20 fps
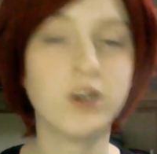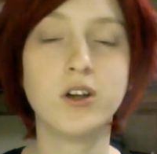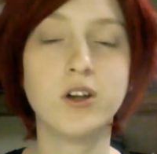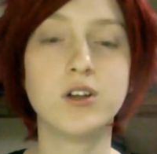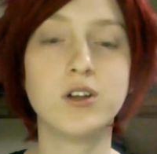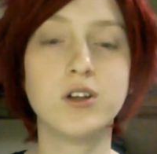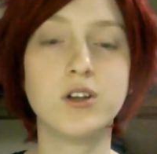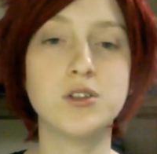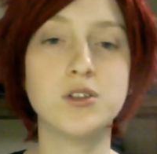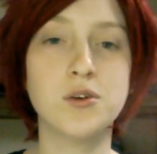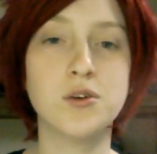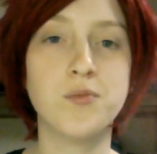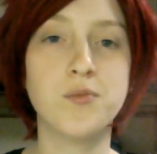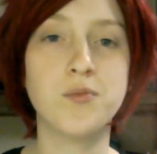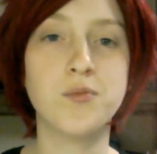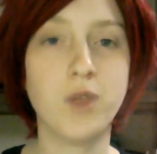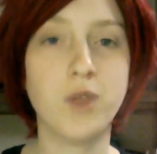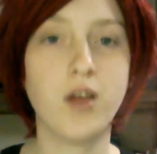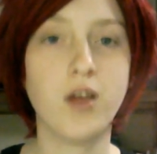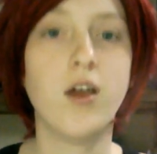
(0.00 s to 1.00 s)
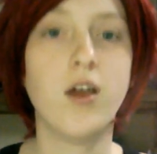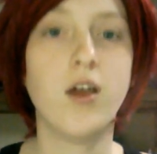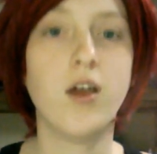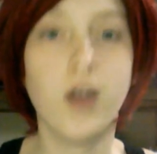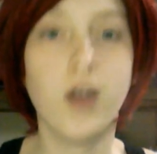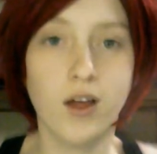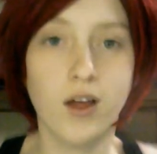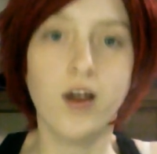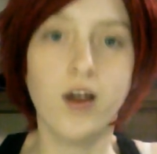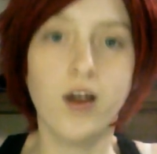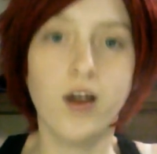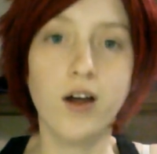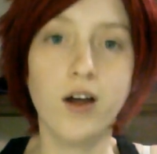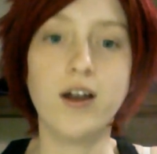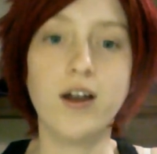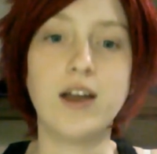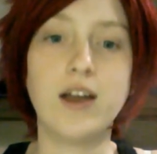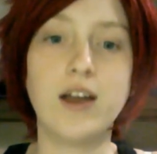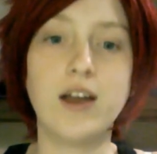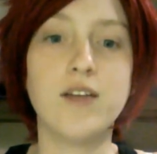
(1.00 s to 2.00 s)
So, alright,
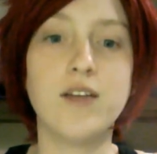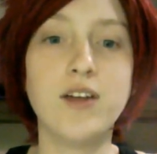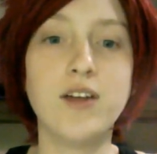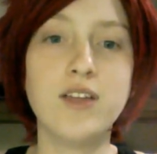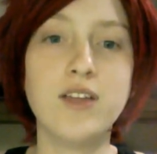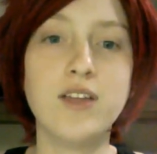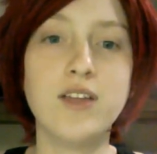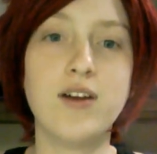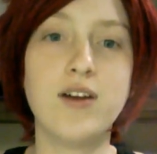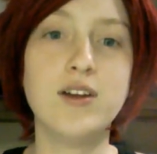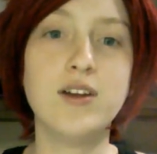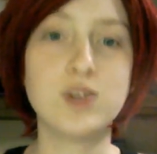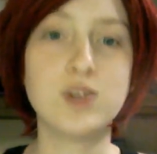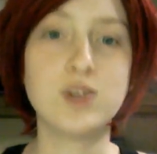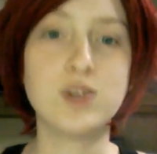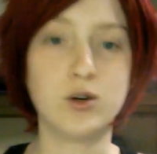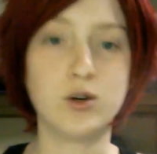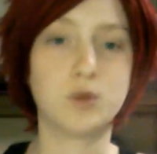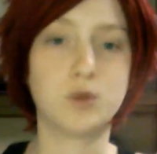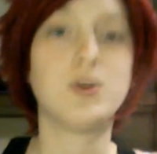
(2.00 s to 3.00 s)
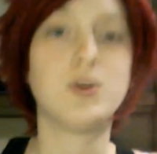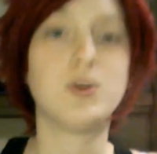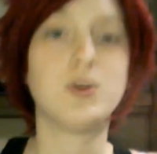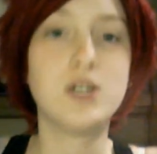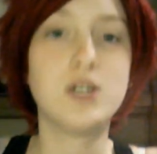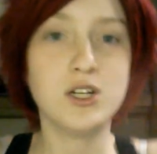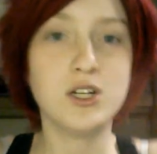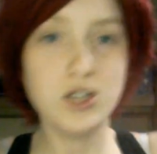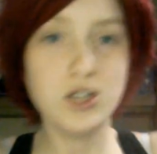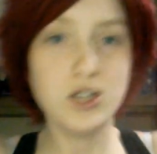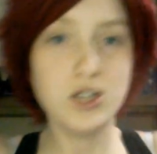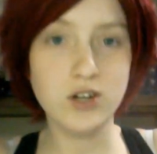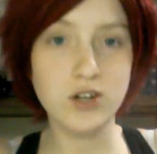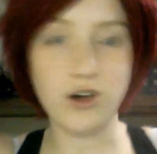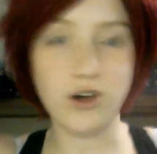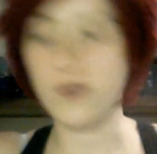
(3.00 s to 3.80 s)
I finally found it, so we're good to go.